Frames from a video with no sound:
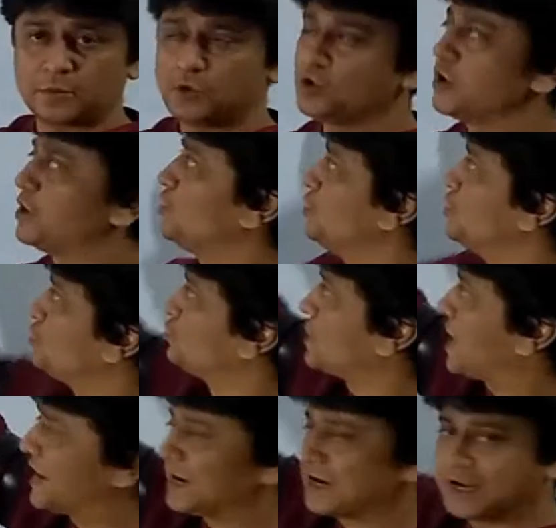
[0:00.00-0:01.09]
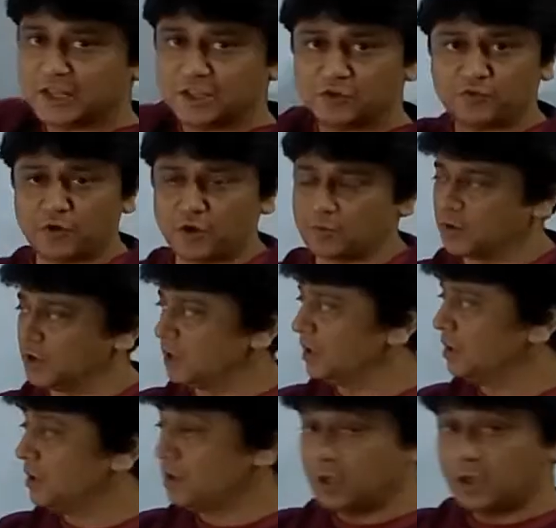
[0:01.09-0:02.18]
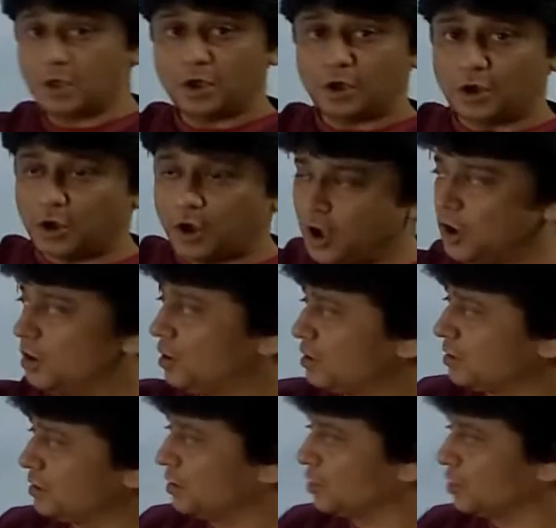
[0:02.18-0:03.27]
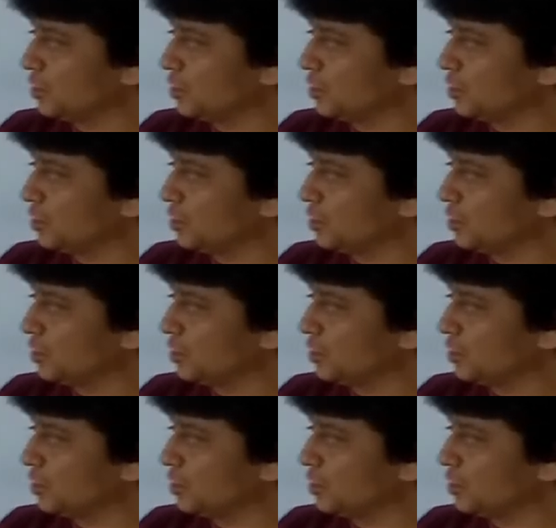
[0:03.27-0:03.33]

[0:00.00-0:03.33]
You can use directly the formula, or